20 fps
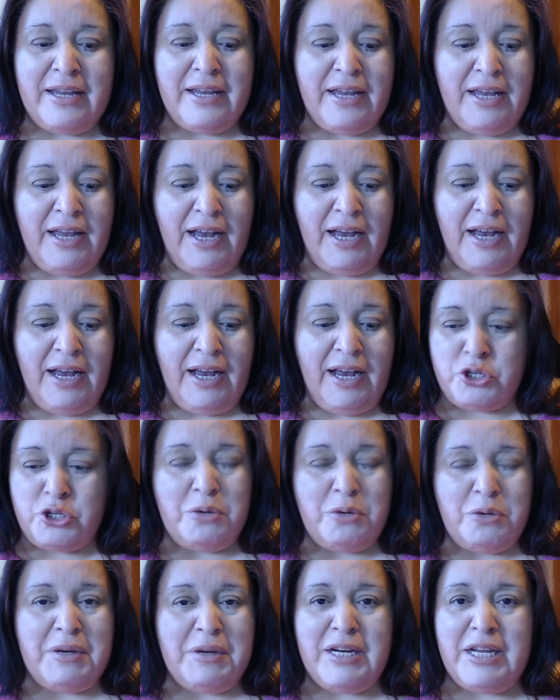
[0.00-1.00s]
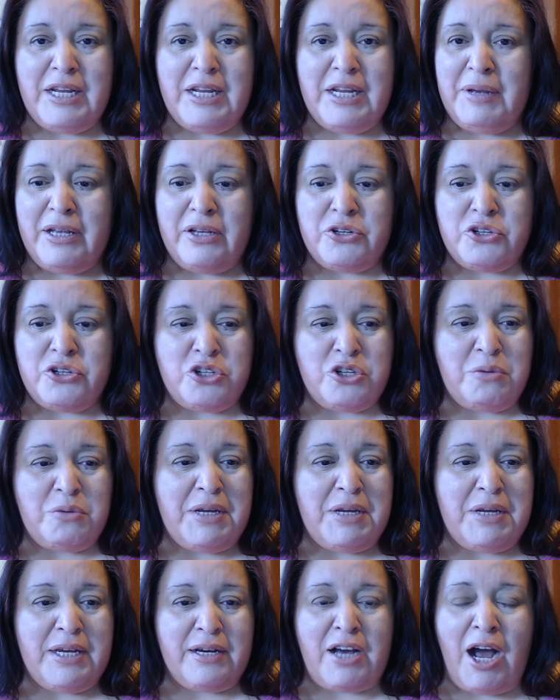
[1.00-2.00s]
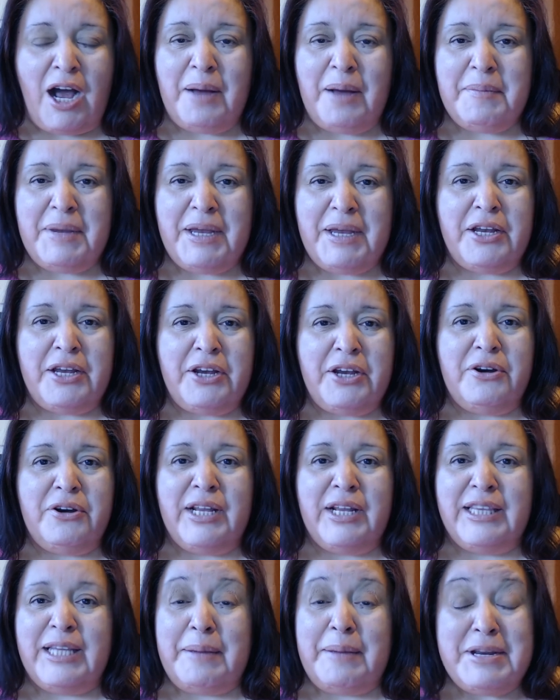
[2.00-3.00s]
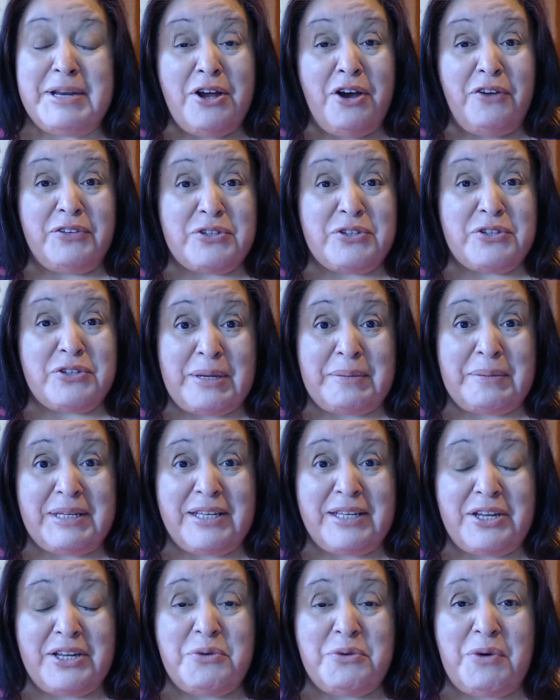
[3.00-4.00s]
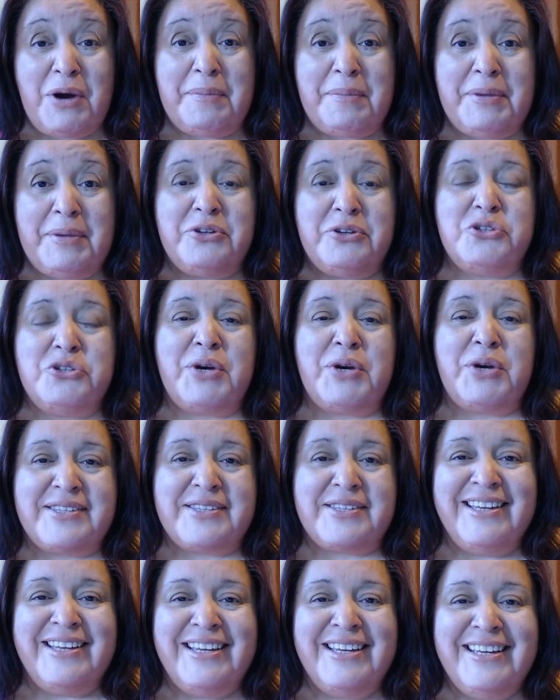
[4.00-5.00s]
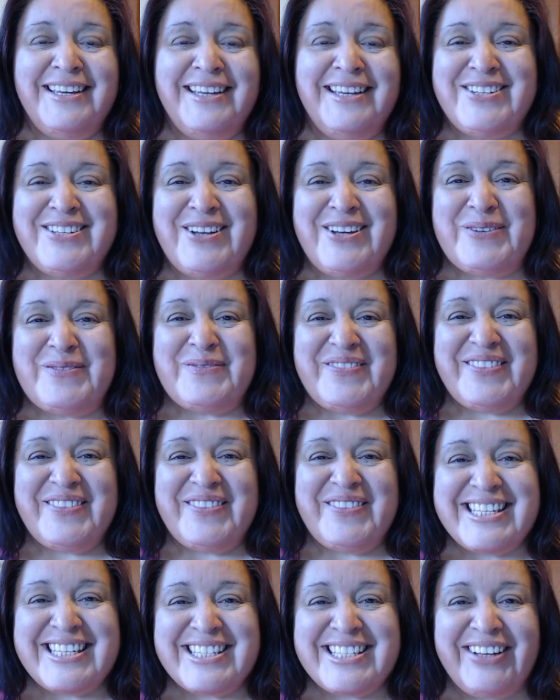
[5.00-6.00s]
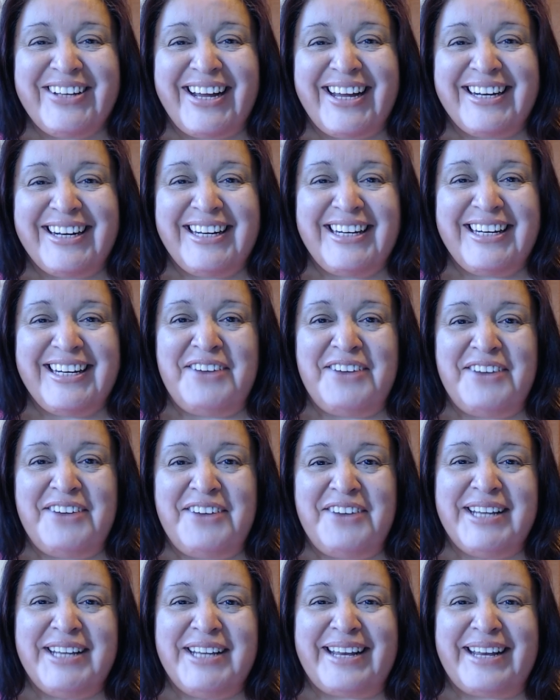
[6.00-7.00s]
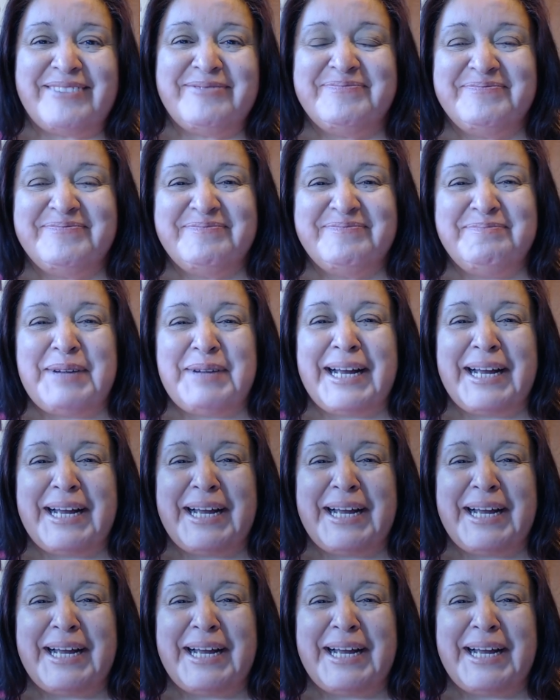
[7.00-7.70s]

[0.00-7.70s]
Um, shoot me an email, shoot me a comment here. Let me know if there's something that you want me to address. So thanks a lot and have a great day. Bye.